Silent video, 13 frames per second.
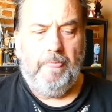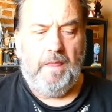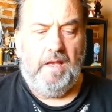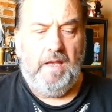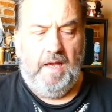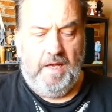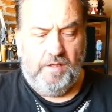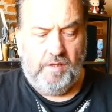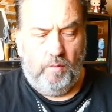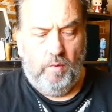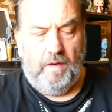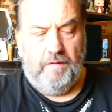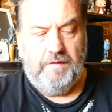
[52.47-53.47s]
Yeah, so
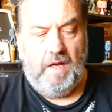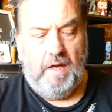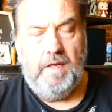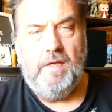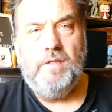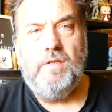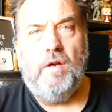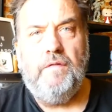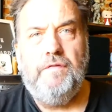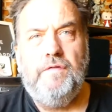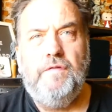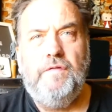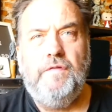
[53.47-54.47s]
what I've done is
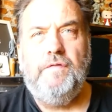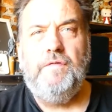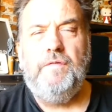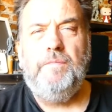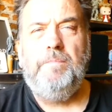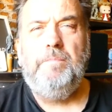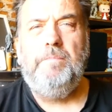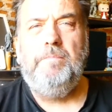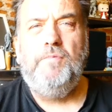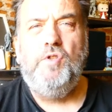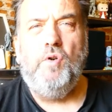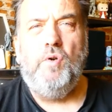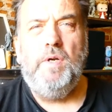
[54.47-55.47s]
I've
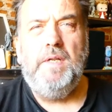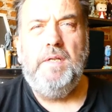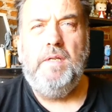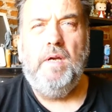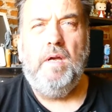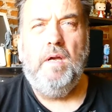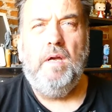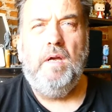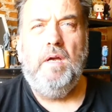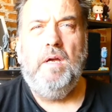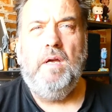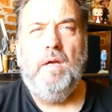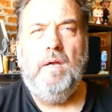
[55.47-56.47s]
joined
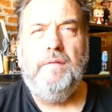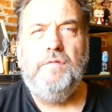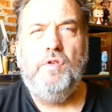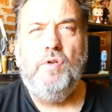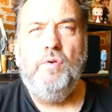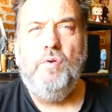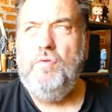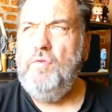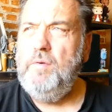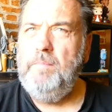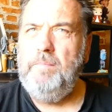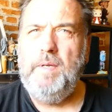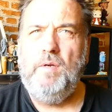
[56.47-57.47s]
2
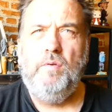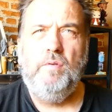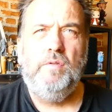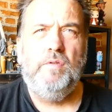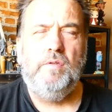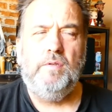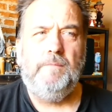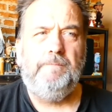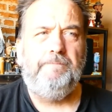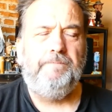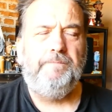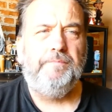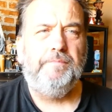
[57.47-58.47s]
group builds
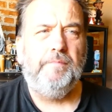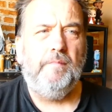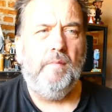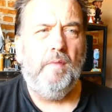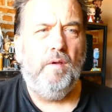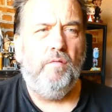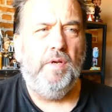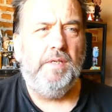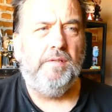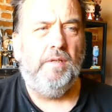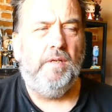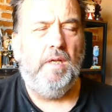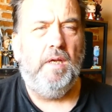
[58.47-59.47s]

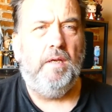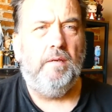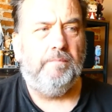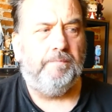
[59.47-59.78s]
recently.